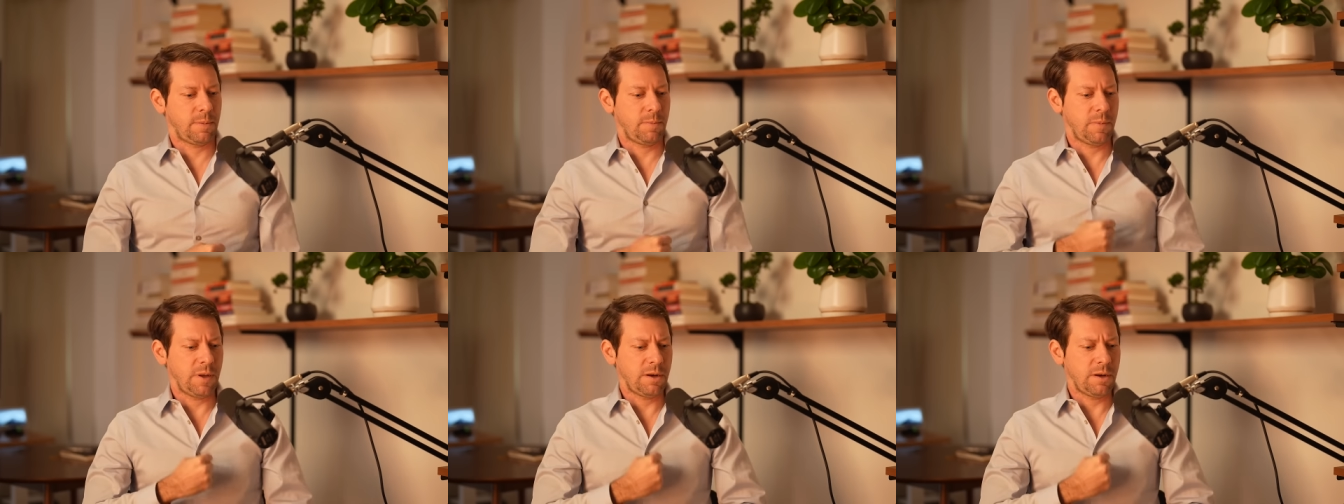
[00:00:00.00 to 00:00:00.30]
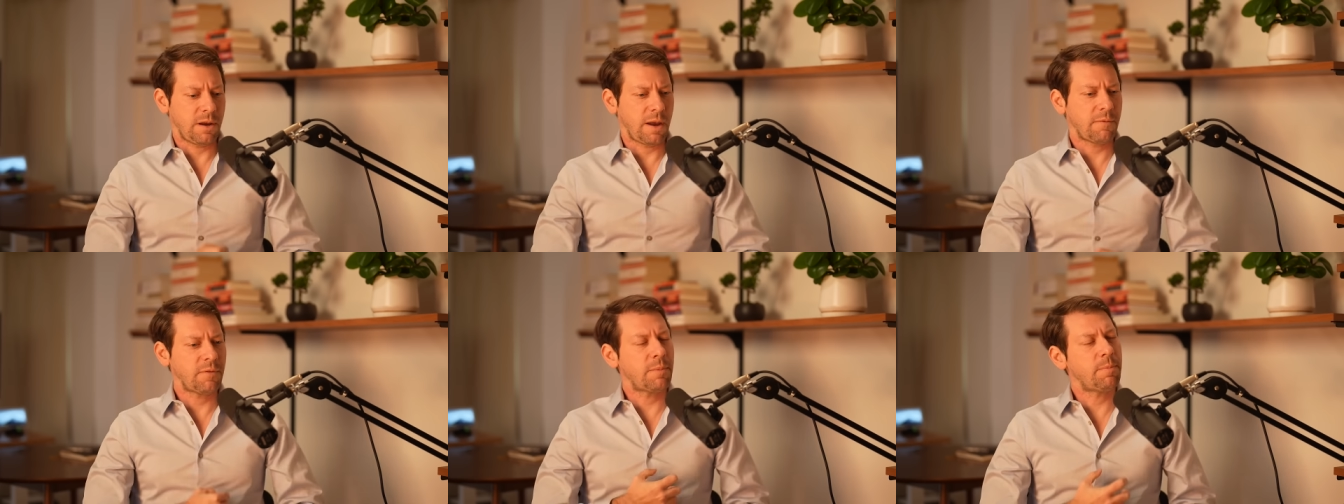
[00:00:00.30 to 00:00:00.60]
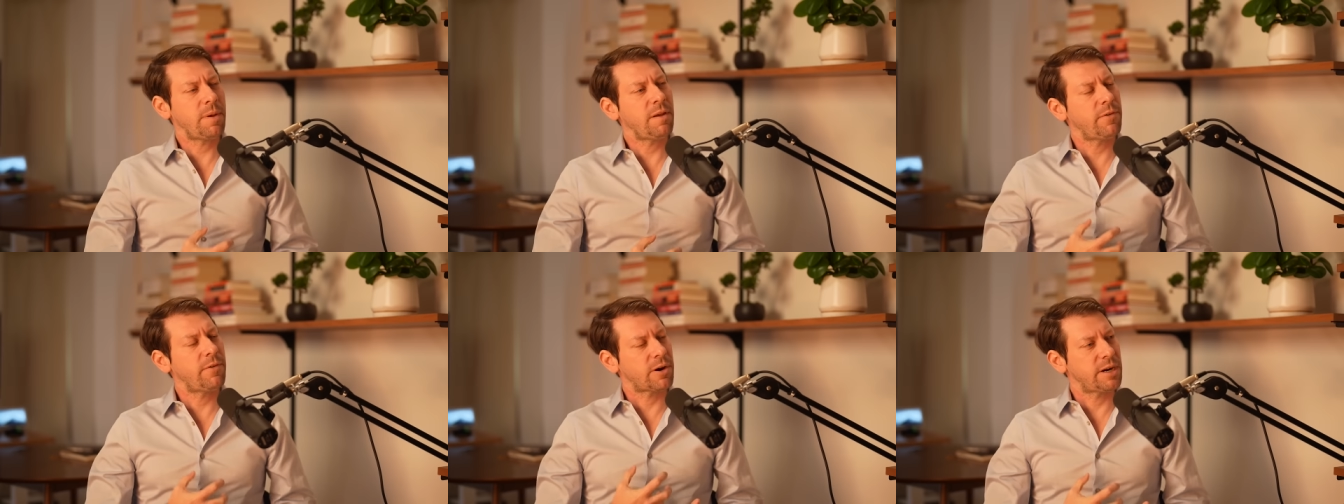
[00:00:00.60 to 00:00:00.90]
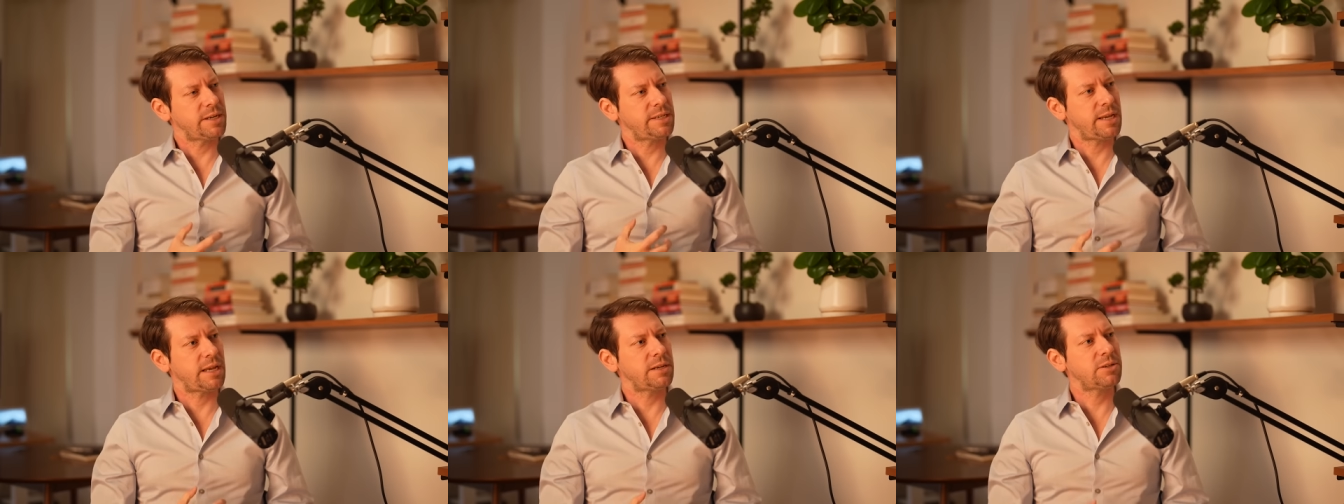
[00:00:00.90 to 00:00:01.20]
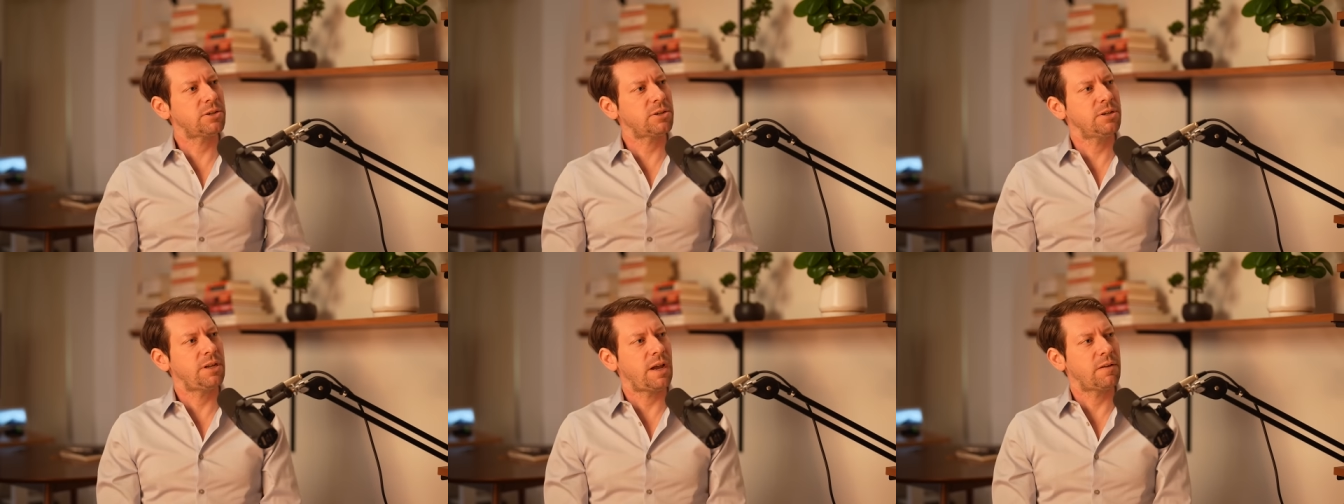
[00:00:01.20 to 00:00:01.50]
you know, you have to be very
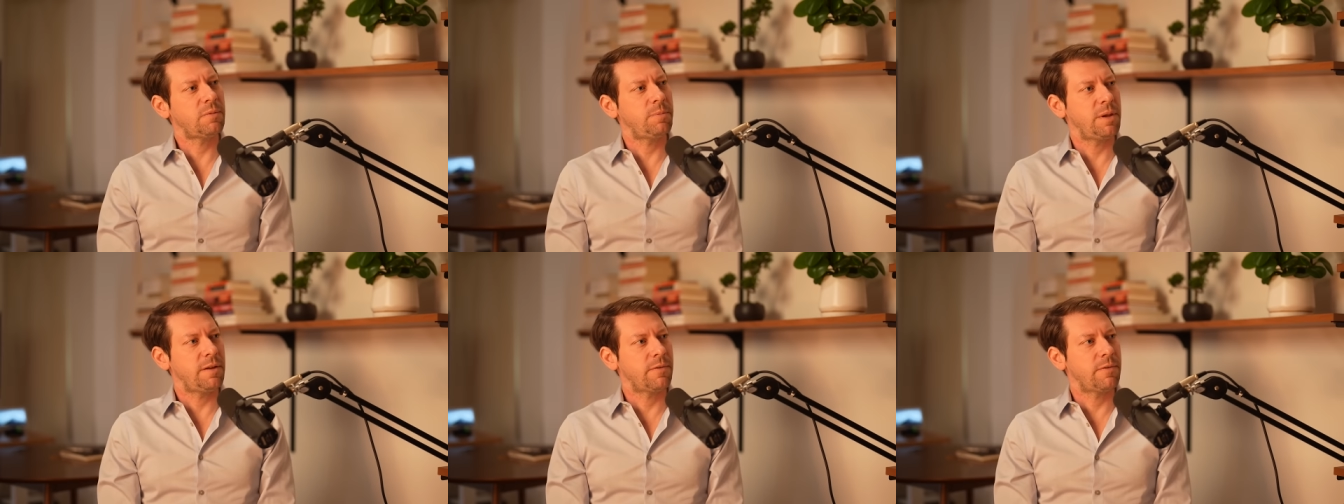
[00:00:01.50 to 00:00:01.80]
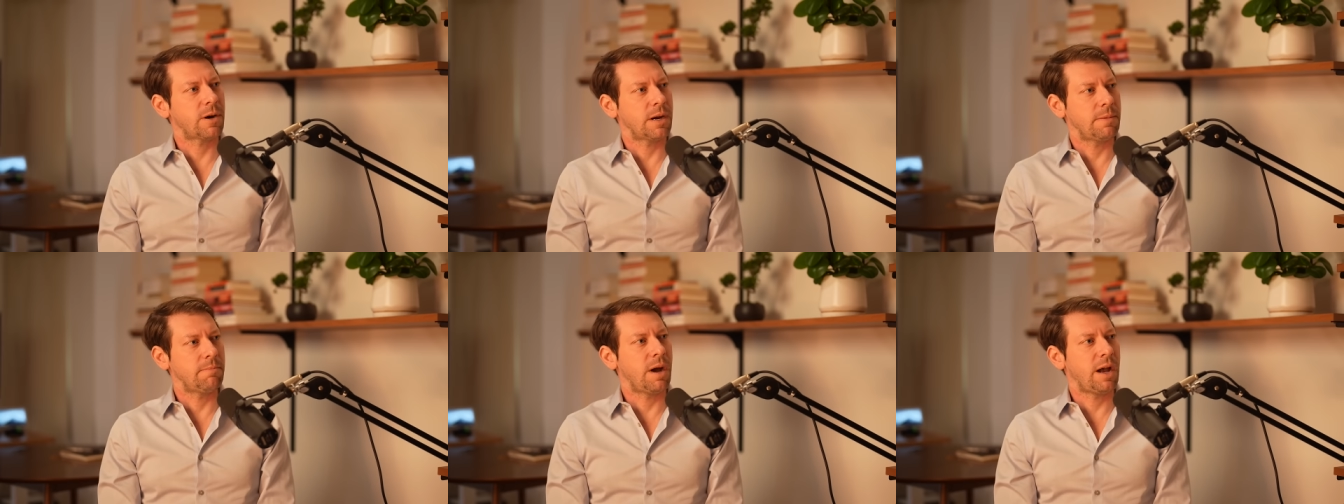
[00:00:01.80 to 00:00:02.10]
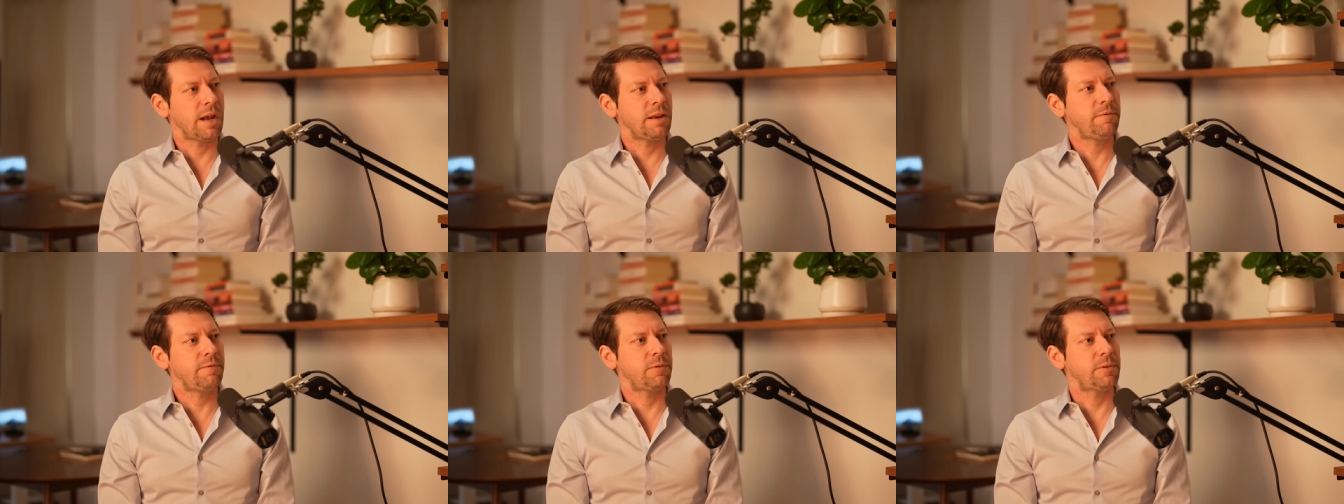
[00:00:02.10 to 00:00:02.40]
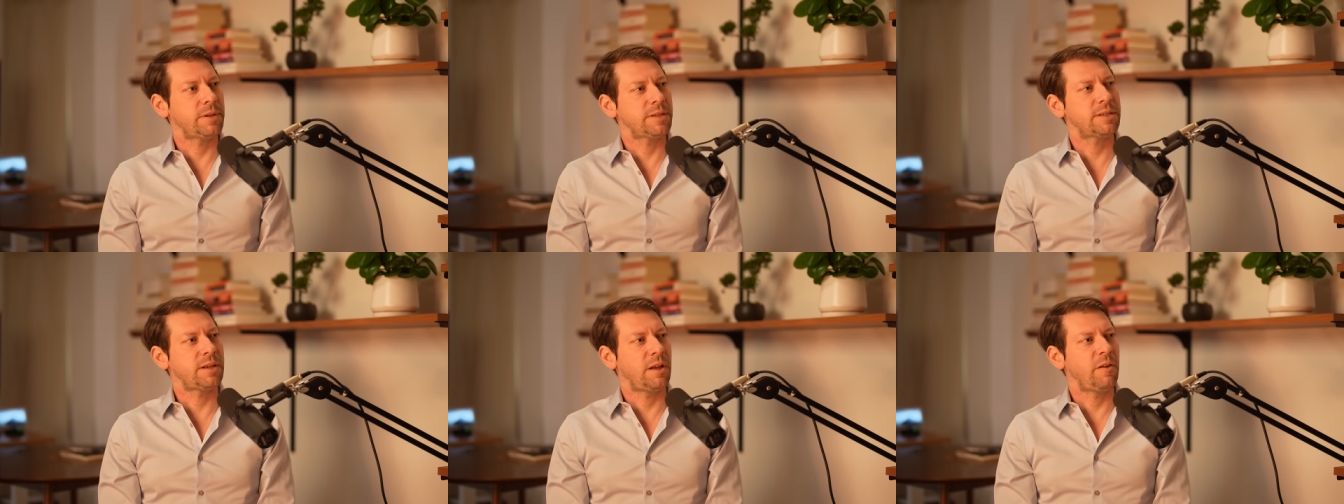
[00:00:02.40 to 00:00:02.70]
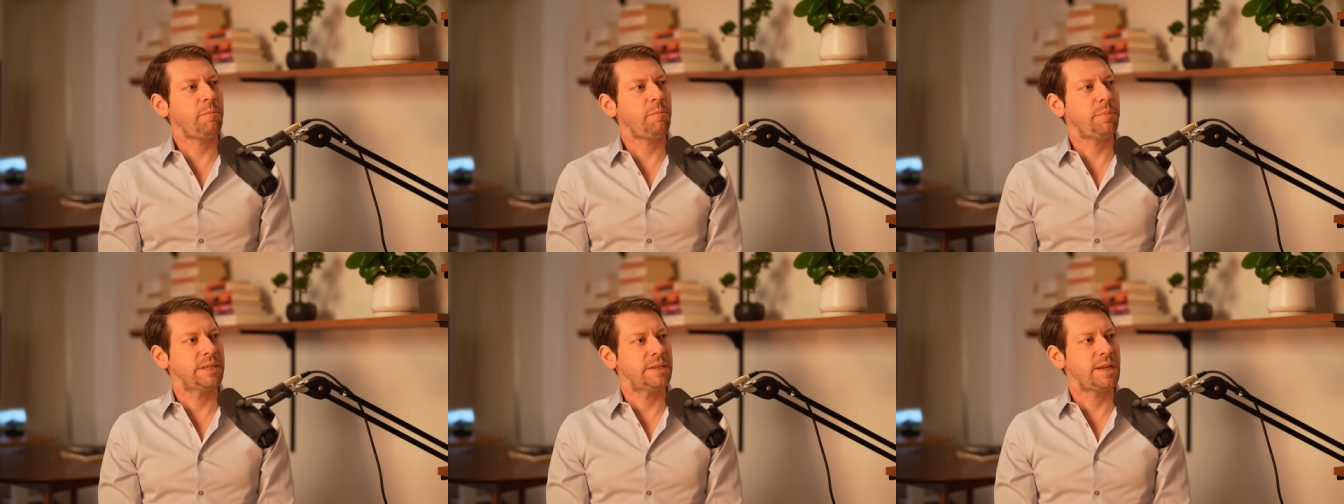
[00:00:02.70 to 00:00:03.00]
centered, you have to be very mindful and
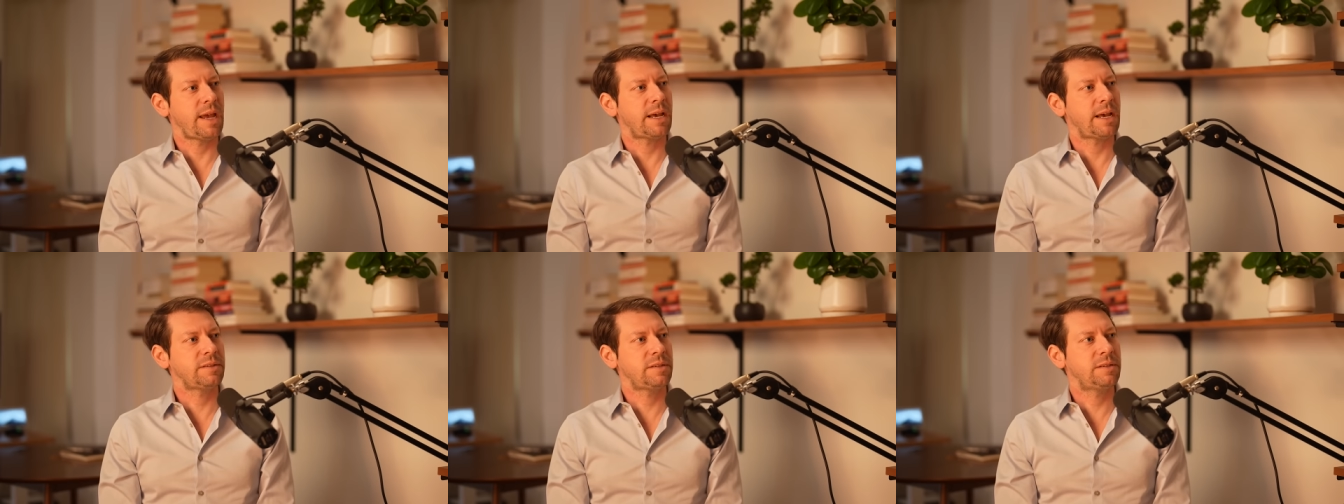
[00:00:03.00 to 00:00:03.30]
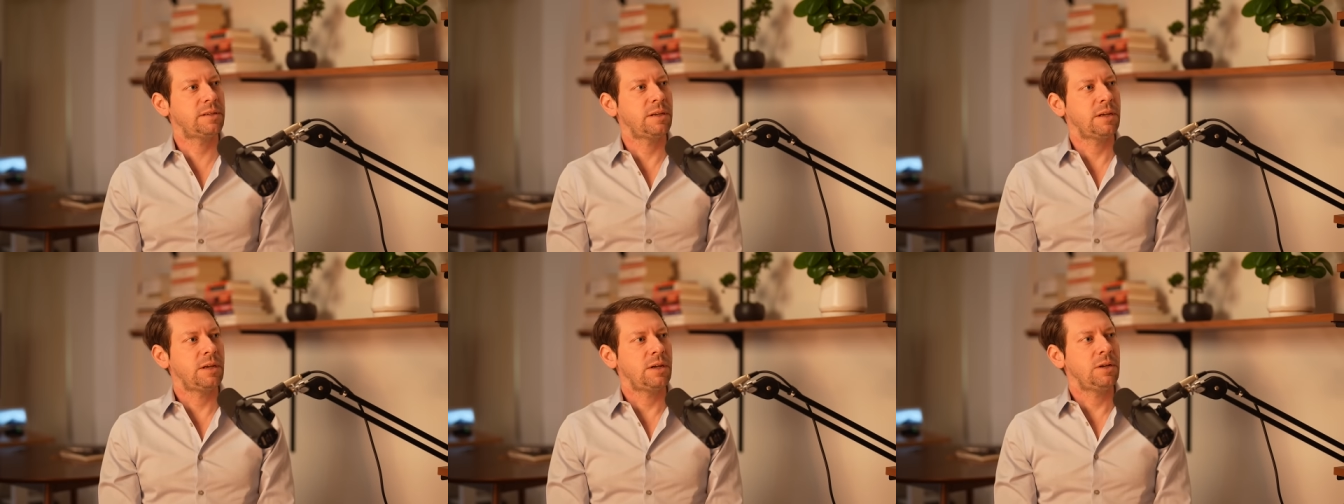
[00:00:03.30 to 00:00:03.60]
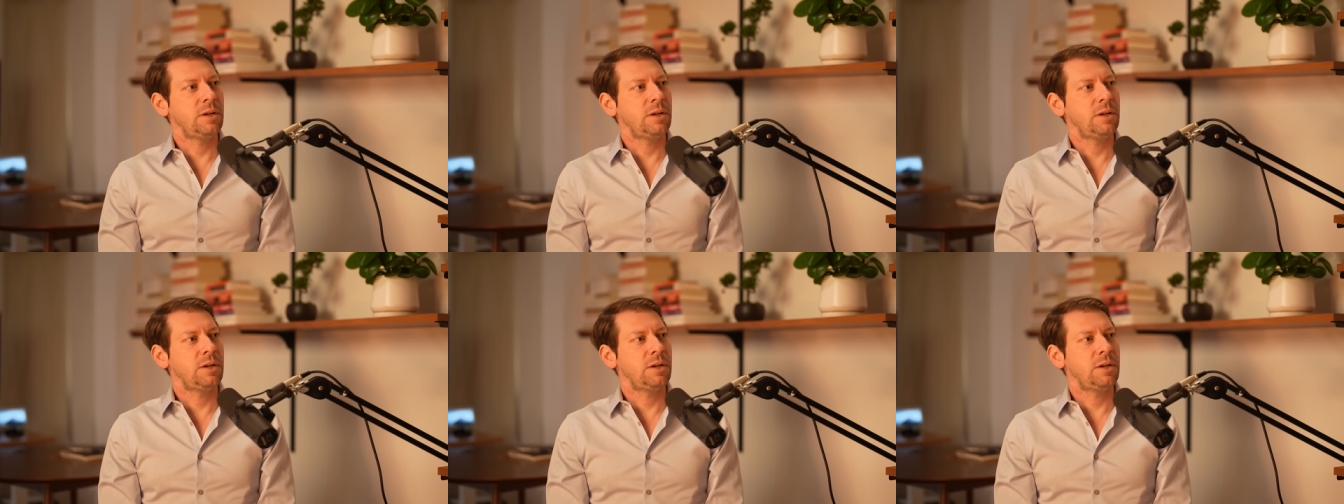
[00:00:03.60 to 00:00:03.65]
self possessed